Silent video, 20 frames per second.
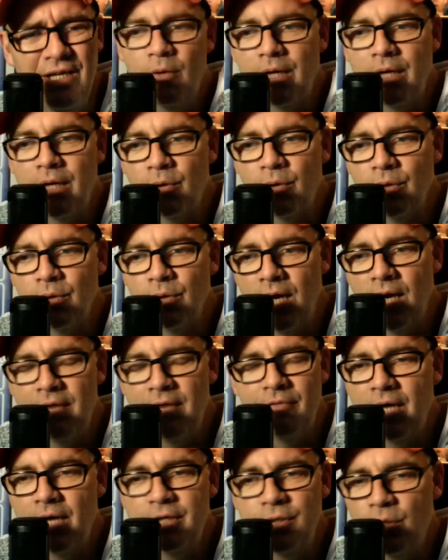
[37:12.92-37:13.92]
I go yeah. live,
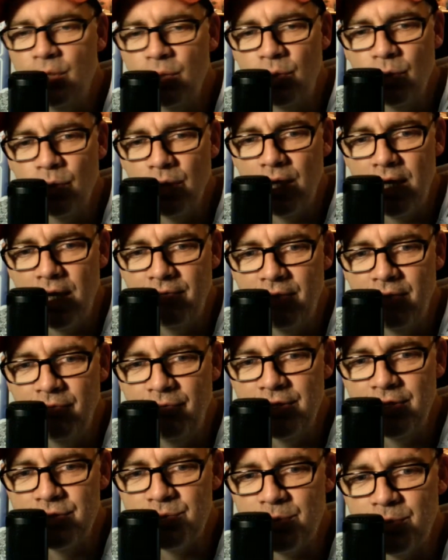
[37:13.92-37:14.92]
I don't go live on
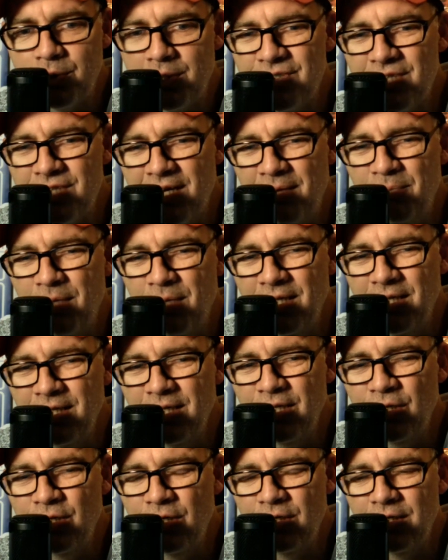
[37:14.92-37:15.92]
Facebook because I'm a
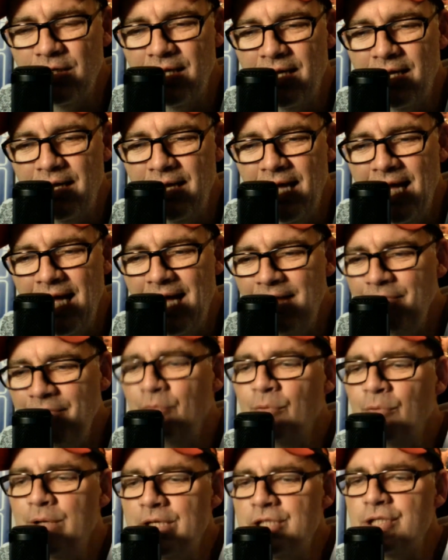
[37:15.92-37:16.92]
little, I haven't
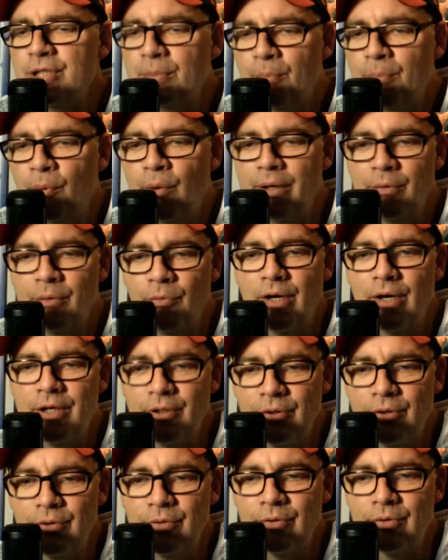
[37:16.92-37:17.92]
reached the point where I
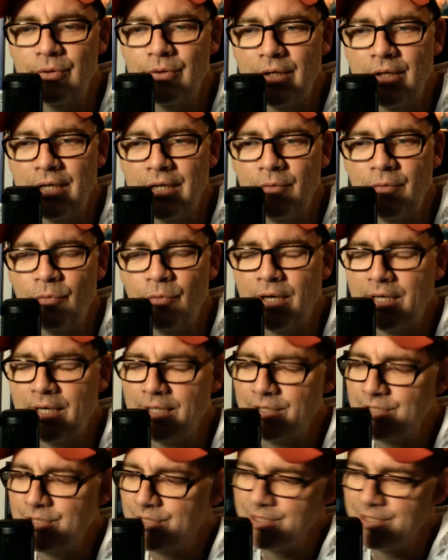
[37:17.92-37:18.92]
don't like where I can
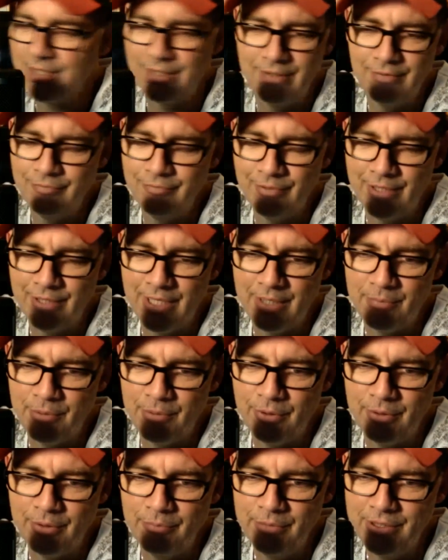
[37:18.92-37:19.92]
just say forget about
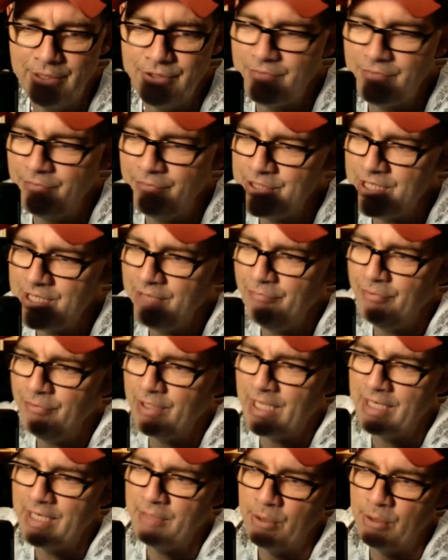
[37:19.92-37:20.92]
it. Because if you say
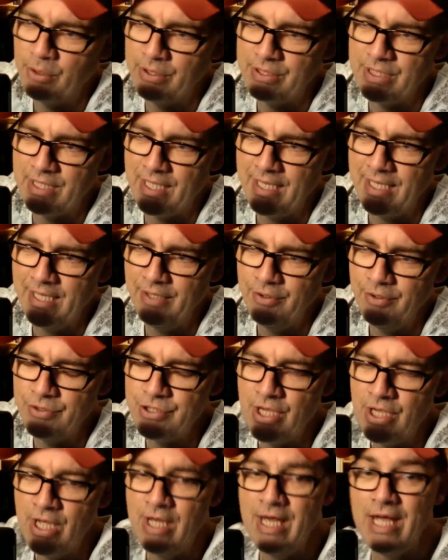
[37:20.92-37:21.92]
forget about it to the haters,
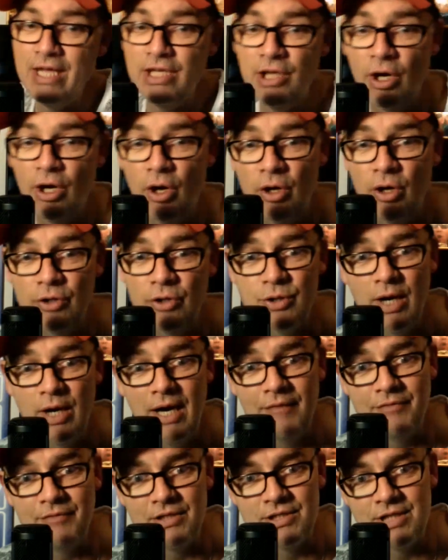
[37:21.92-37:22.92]
you also have
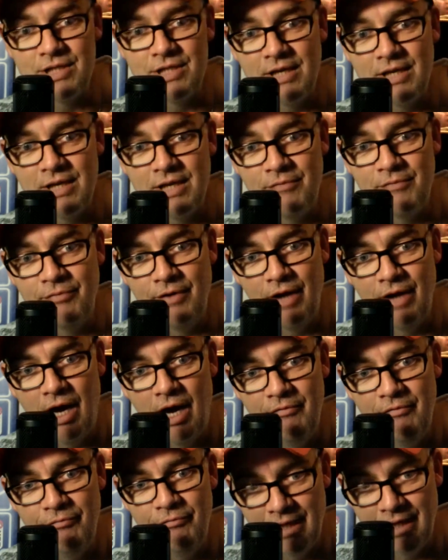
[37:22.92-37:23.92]
to say I
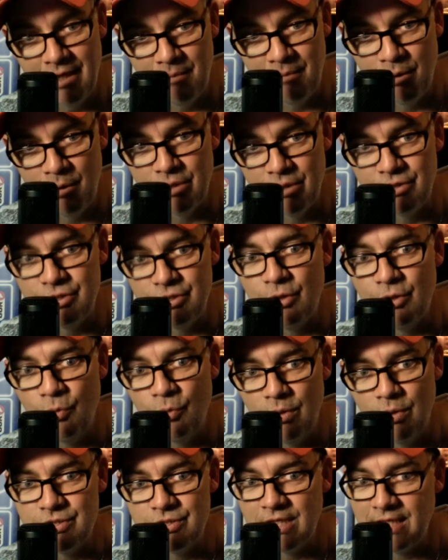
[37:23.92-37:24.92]
forget about it to the ones
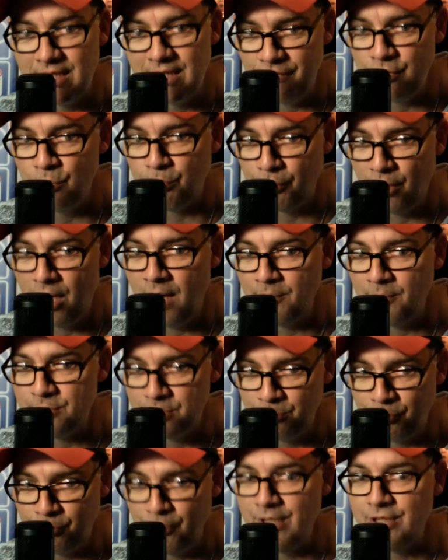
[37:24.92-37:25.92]
that give you props and
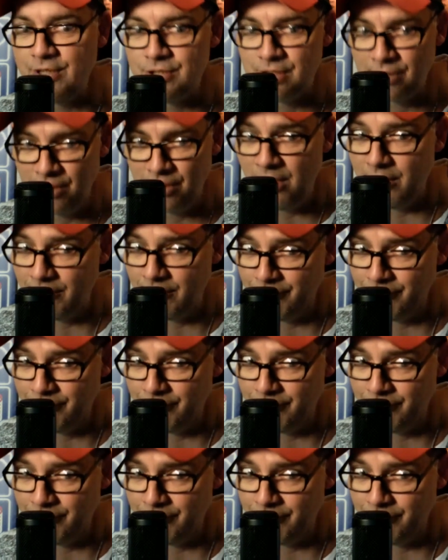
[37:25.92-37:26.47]
praise and love.